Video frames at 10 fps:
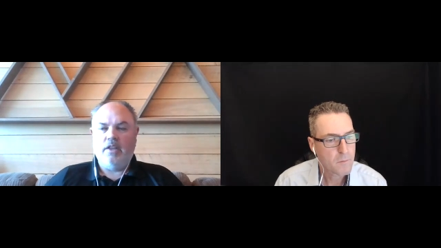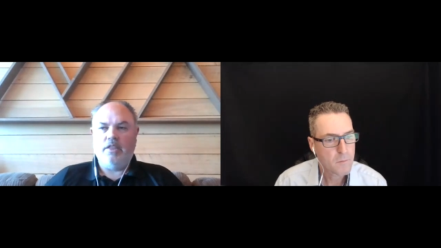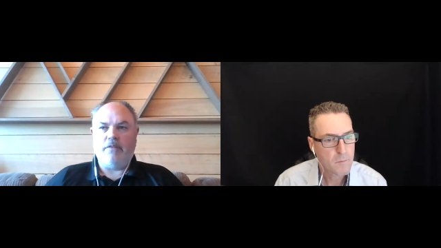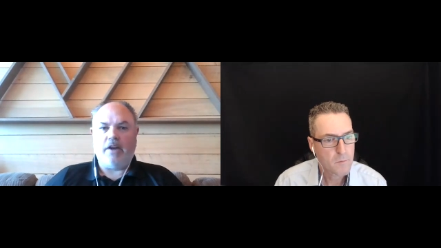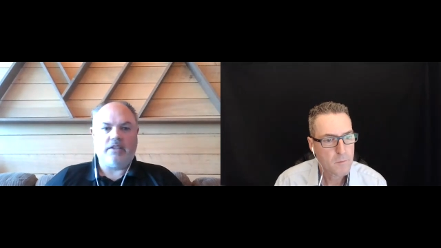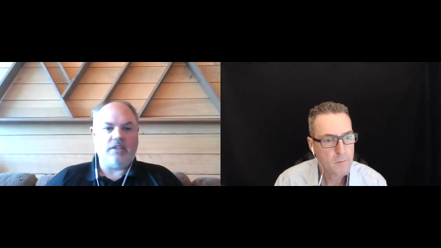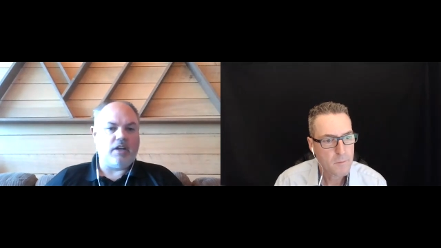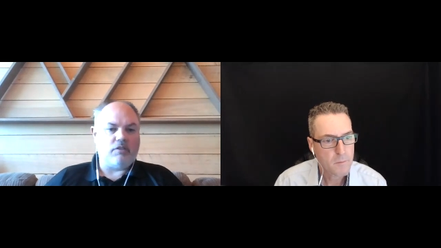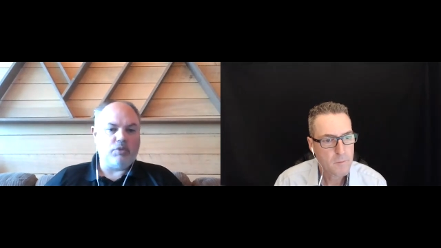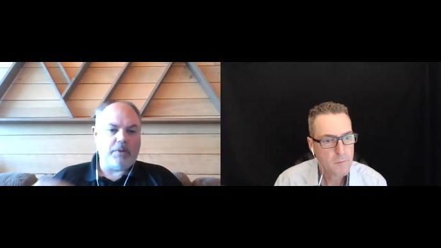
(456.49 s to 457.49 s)
Speaker 1: the fact that
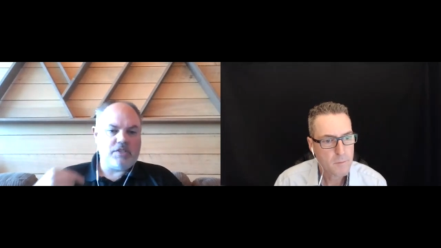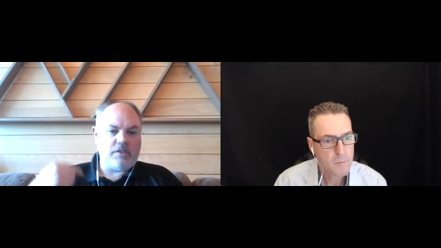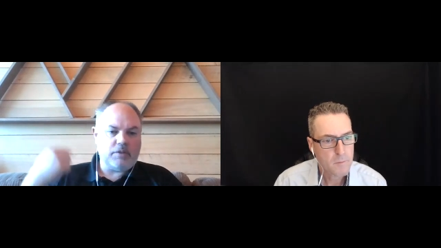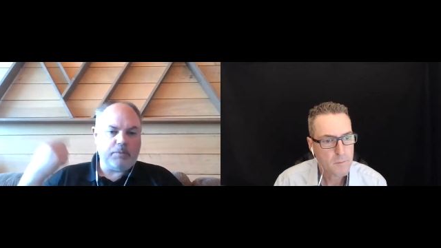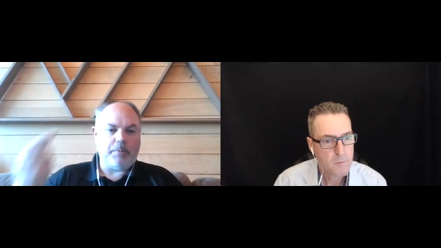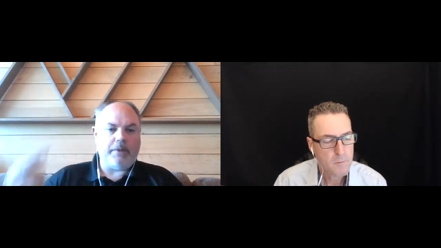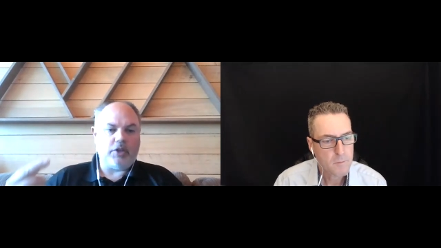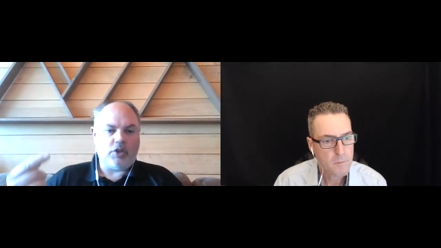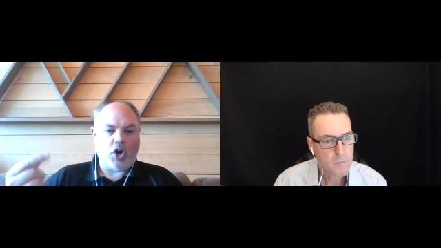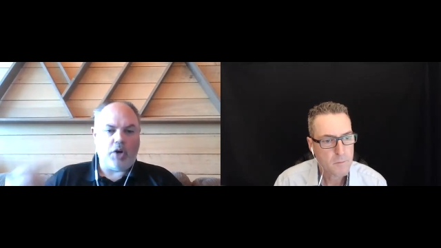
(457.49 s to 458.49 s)
governments have
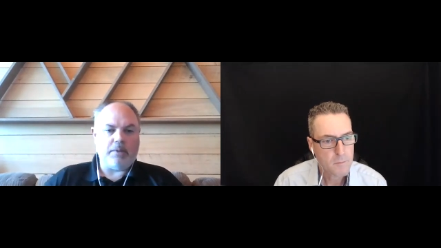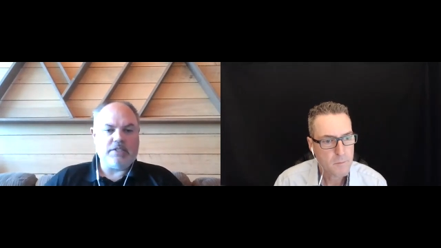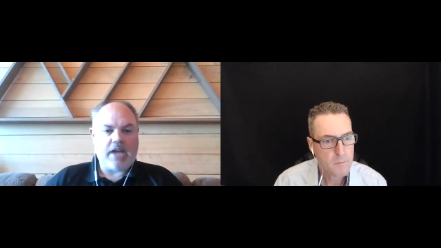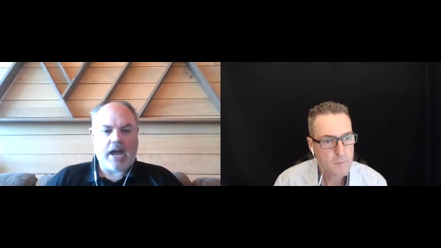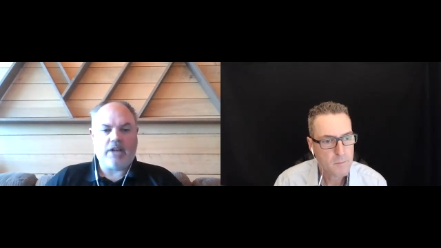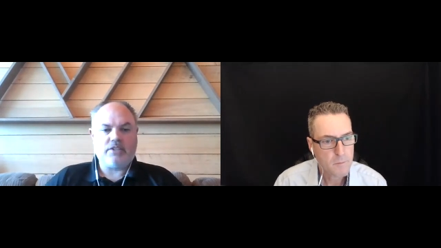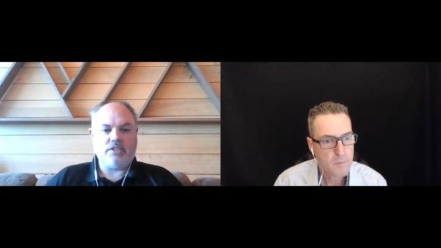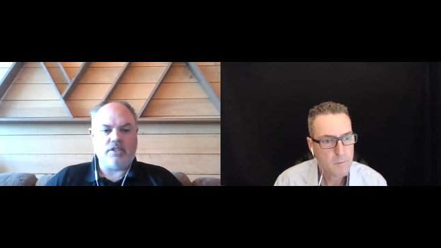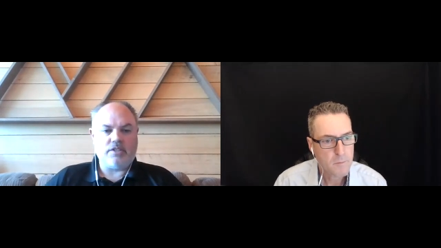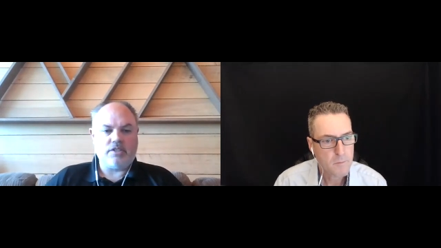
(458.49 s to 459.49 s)
implemented carbon
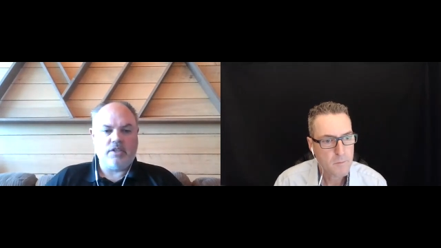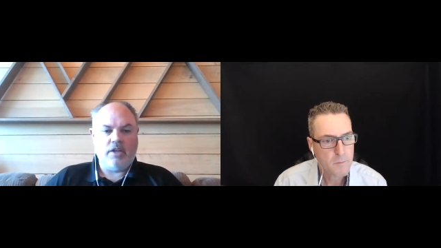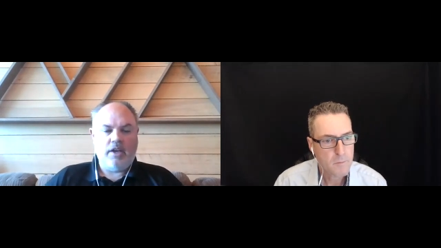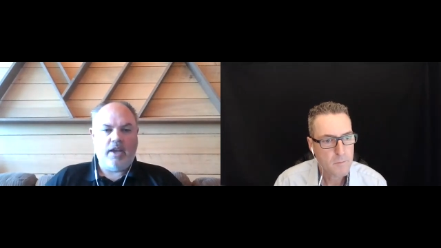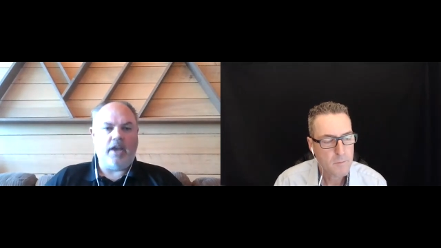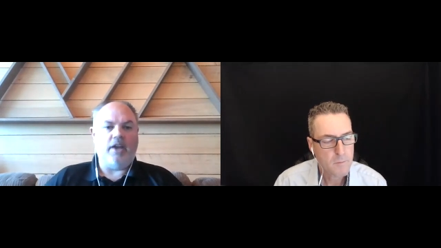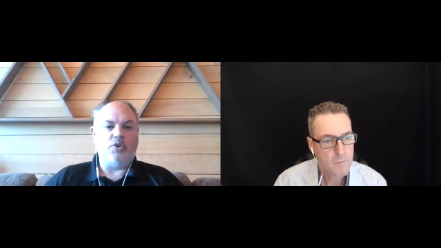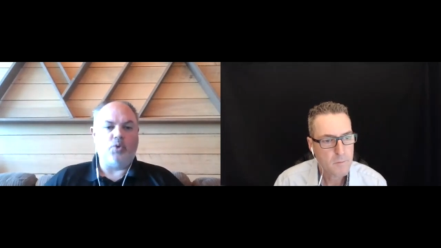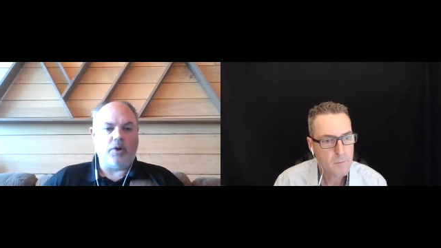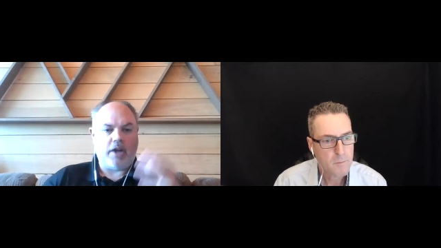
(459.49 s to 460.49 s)
taxes and
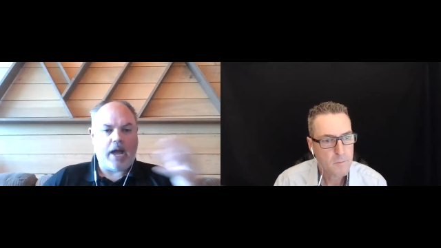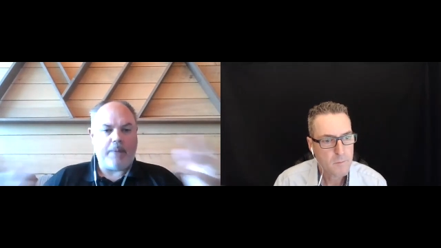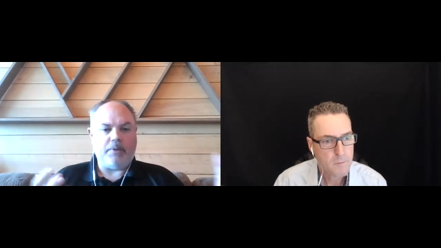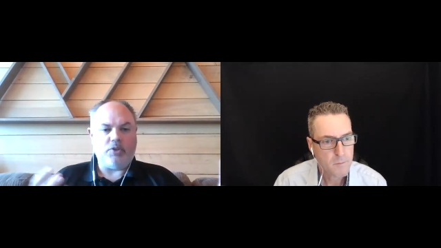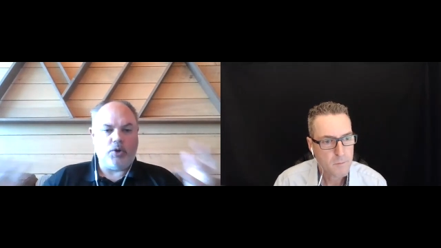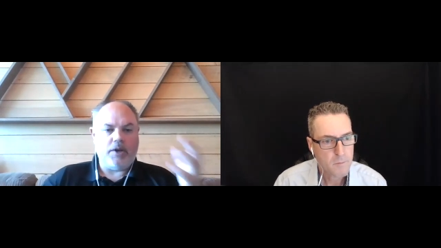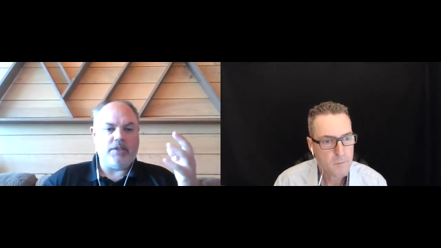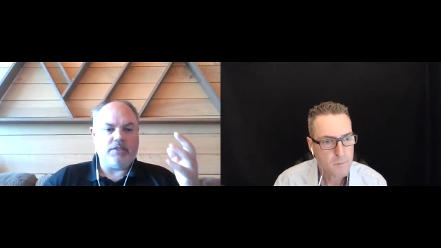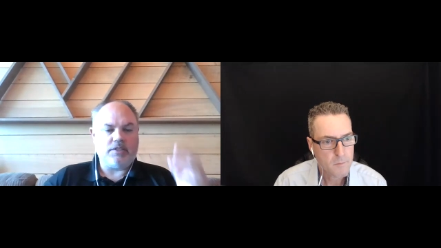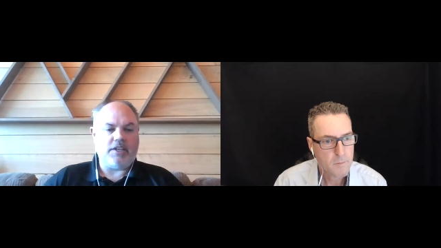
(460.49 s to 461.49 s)
or a cap and
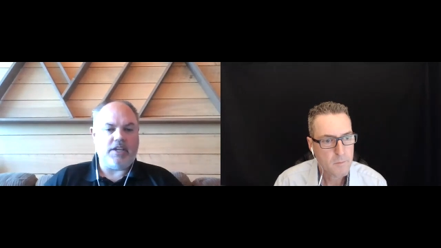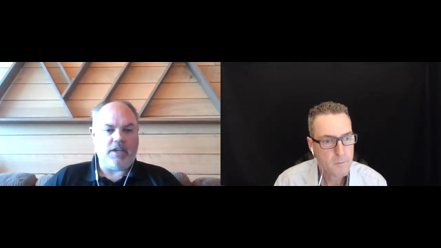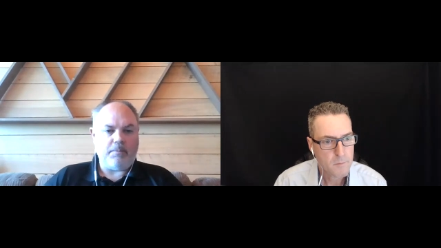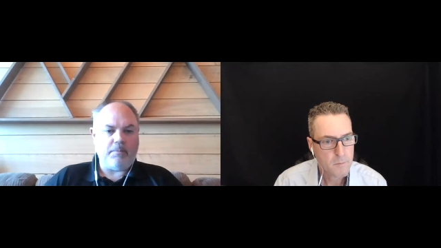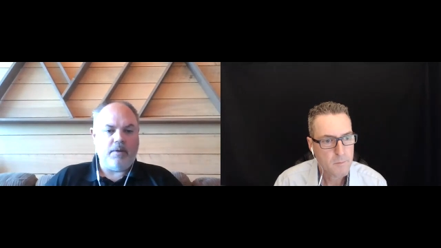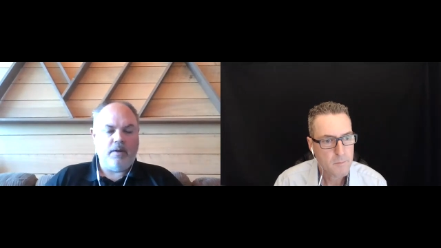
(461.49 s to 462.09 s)
trade scheme